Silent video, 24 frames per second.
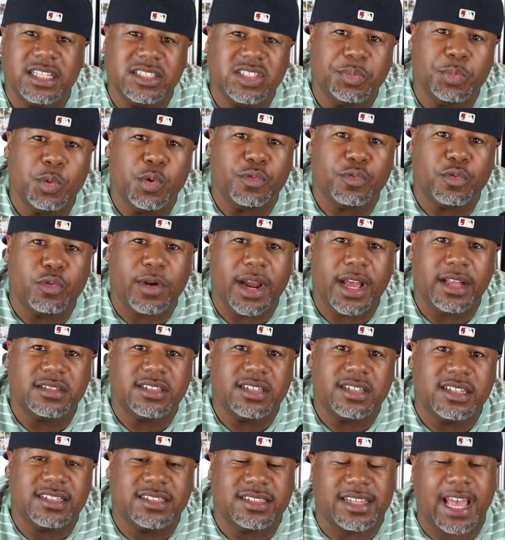Let's move around
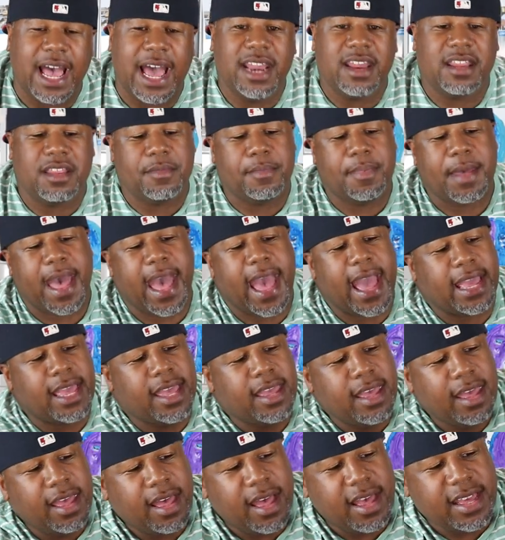to the side of the bag.
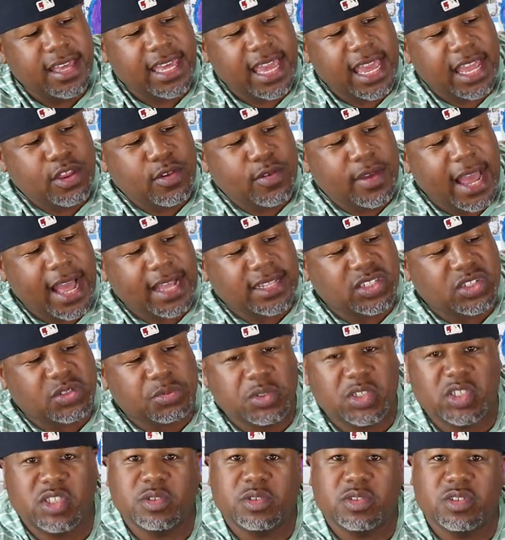Again, you got
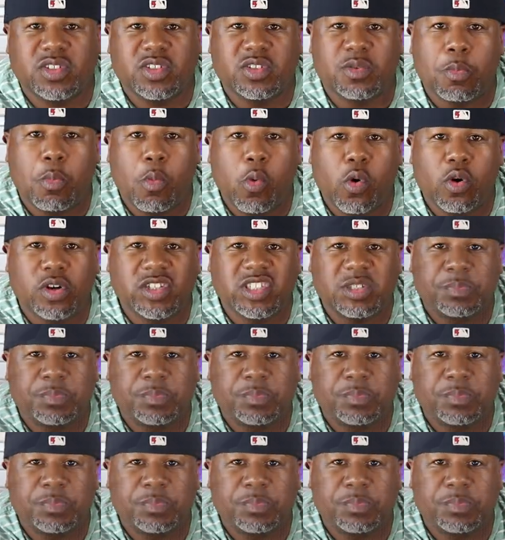some some more